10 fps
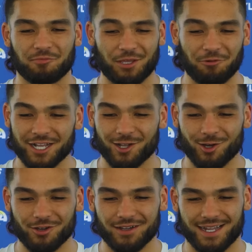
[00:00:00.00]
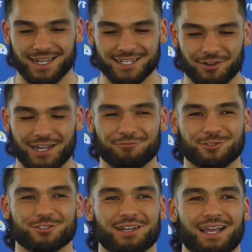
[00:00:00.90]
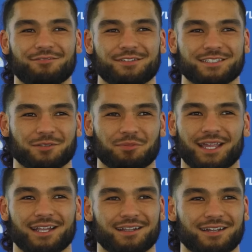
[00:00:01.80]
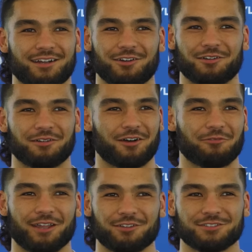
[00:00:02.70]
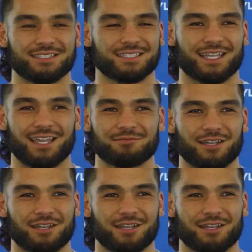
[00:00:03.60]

The one goal I know I for sure have is to play in all regular season games.